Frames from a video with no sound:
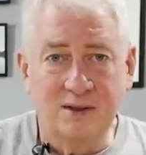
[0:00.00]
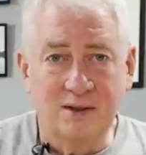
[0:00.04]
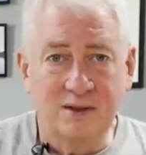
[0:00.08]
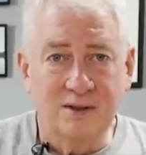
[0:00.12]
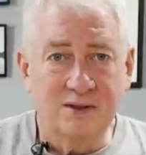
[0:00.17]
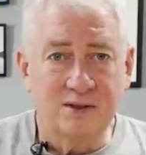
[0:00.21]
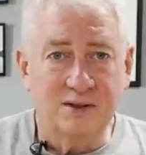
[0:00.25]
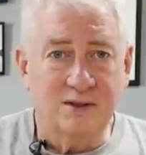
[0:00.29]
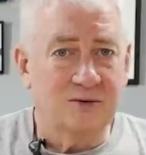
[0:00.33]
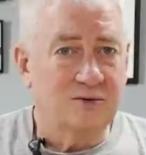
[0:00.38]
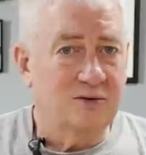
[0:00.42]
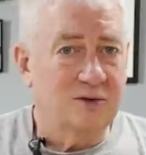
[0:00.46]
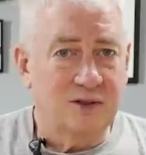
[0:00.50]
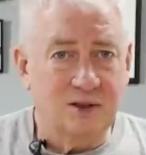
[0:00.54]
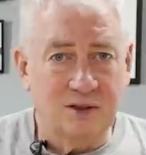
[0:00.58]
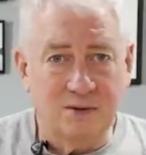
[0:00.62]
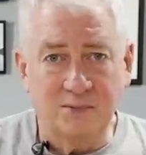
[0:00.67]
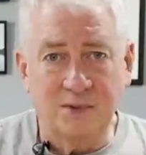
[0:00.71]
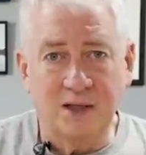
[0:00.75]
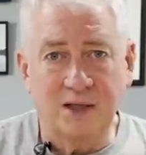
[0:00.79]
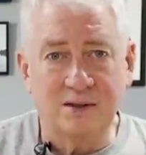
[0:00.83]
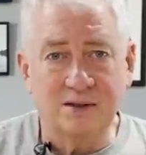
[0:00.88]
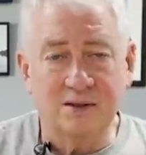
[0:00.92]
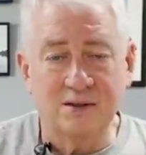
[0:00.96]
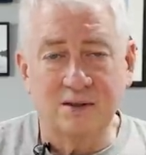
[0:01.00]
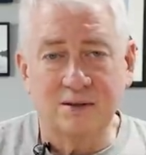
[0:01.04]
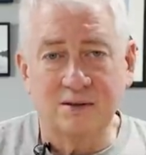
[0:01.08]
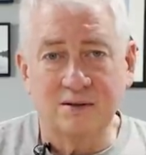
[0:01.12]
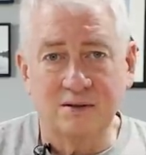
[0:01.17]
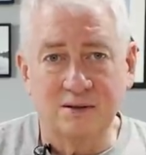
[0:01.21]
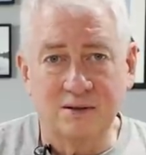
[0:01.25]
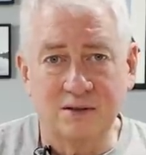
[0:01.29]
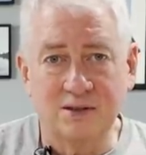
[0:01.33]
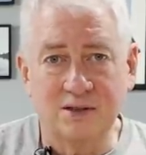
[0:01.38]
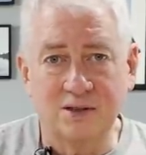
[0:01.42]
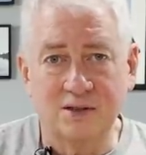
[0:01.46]
So you can imagine
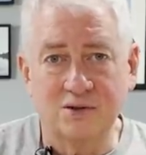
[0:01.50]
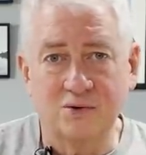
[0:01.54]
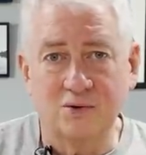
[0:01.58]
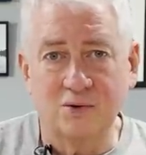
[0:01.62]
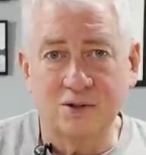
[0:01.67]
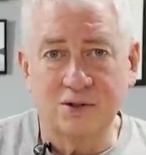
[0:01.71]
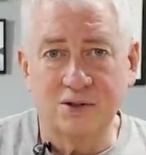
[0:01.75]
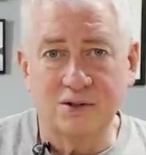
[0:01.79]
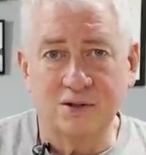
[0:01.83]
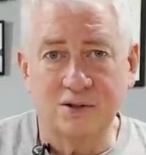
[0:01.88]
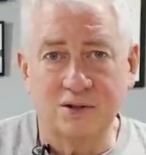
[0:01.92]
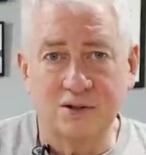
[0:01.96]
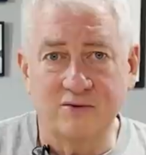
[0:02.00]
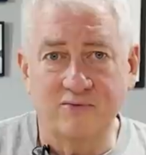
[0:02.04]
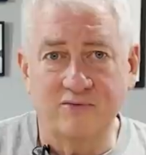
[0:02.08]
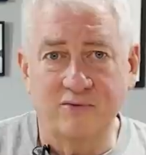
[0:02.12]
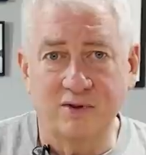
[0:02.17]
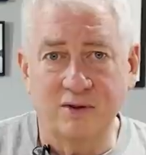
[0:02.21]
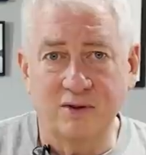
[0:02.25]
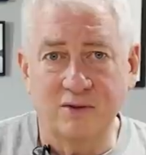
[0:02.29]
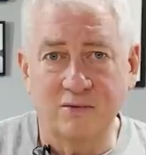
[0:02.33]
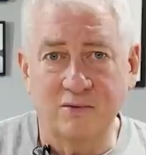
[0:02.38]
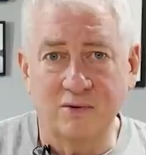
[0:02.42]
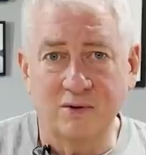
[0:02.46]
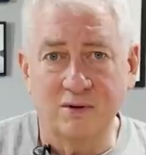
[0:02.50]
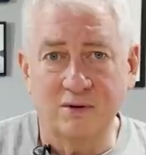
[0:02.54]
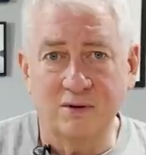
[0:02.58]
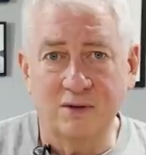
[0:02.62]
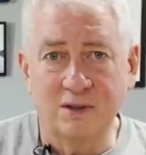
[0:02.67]
the situation in the civilian world.